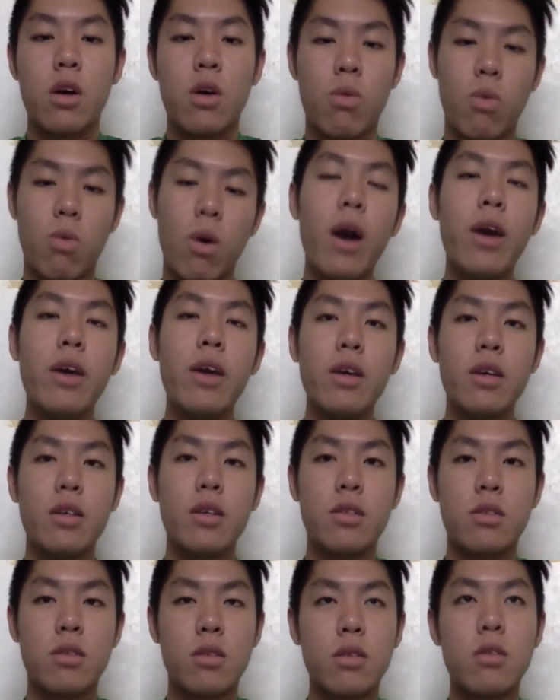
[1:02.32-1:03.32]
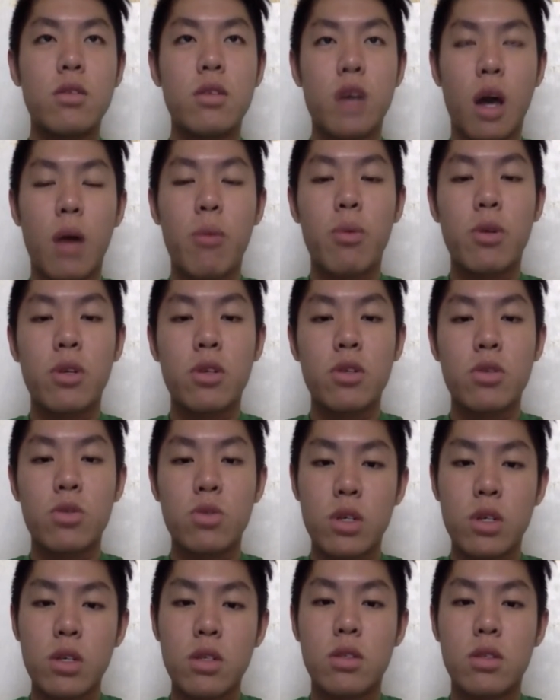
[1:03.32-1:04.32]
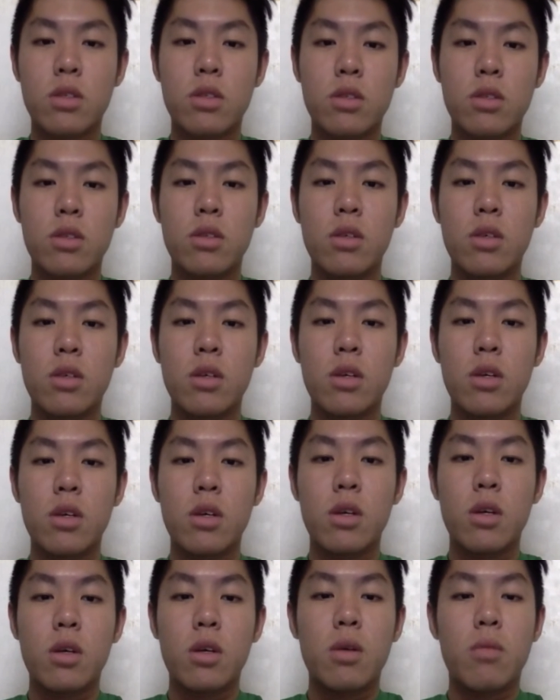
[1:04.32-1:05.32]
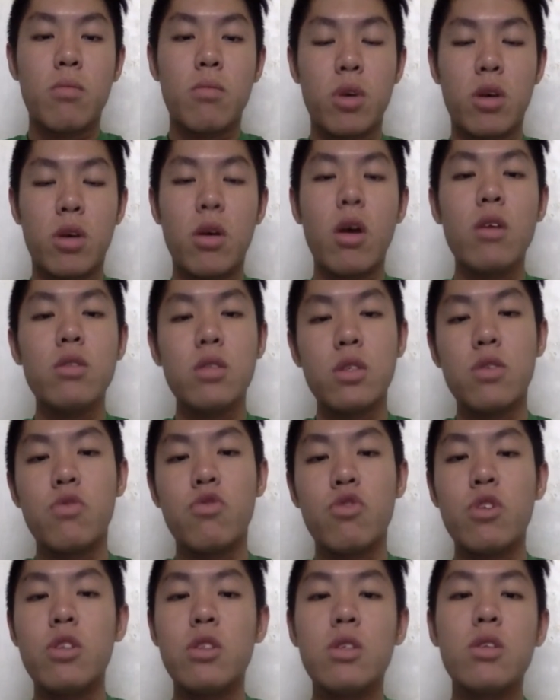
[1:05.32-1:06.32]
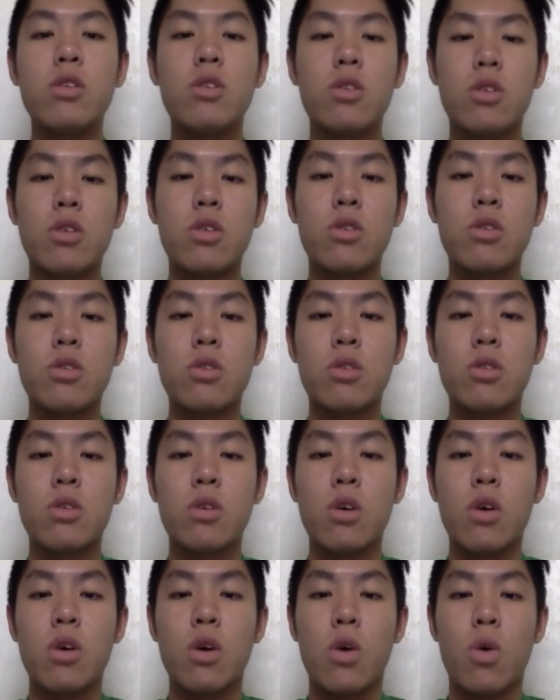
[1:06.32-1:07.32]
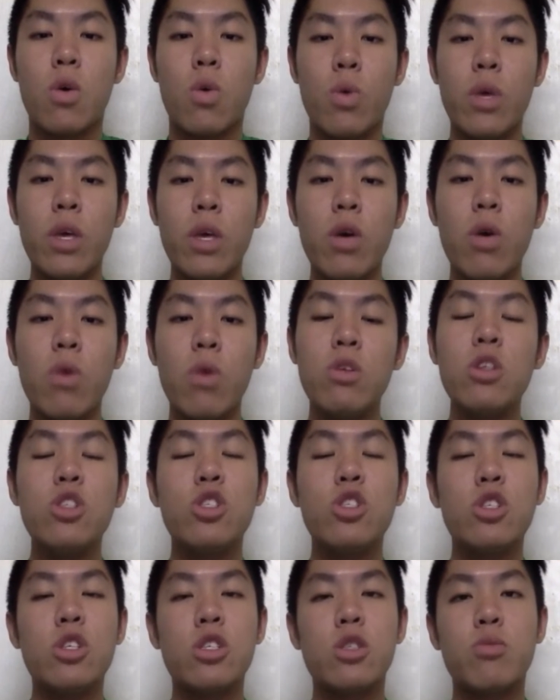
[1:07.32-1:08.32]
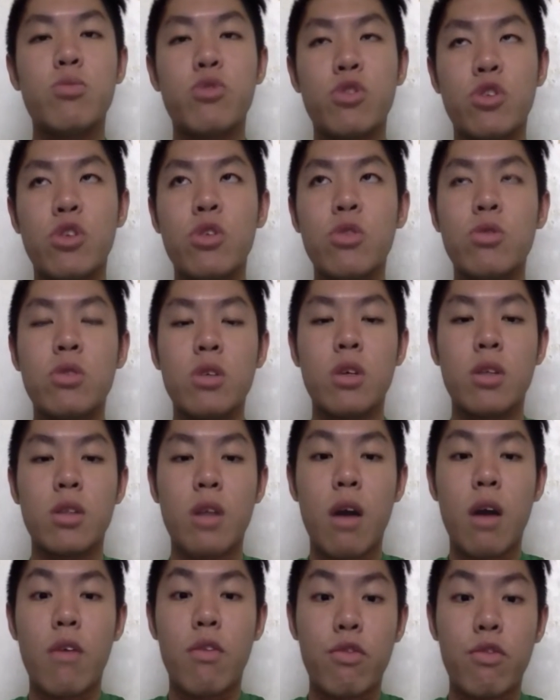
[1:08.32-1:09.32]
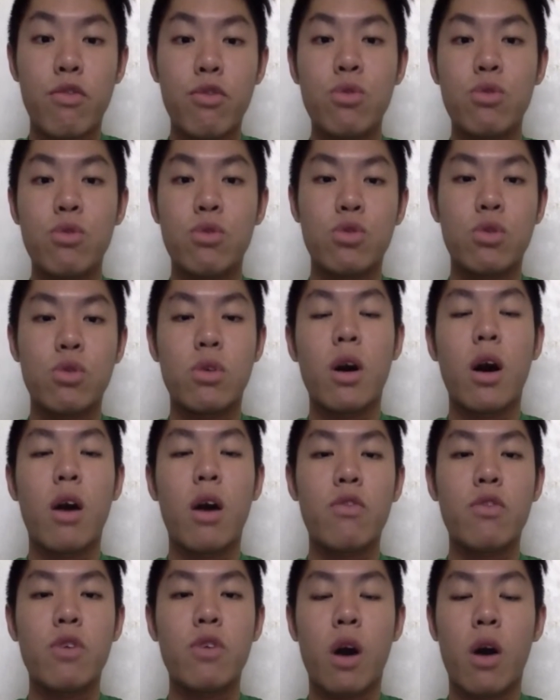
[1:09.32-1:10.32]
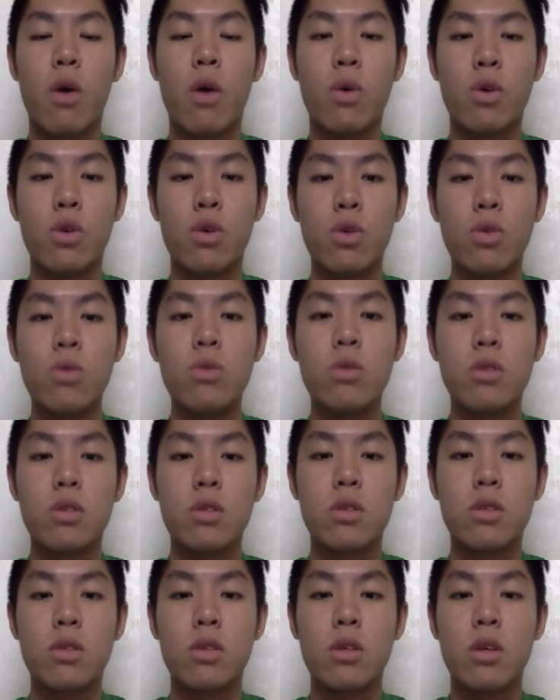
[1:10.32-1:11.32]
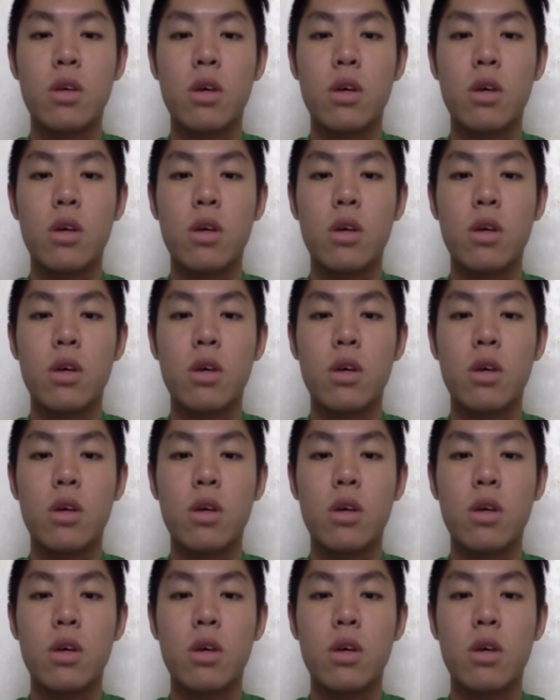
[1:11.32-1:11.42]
Why is this happening to us? Because in recent years, we only just produce enough food to cover our uses.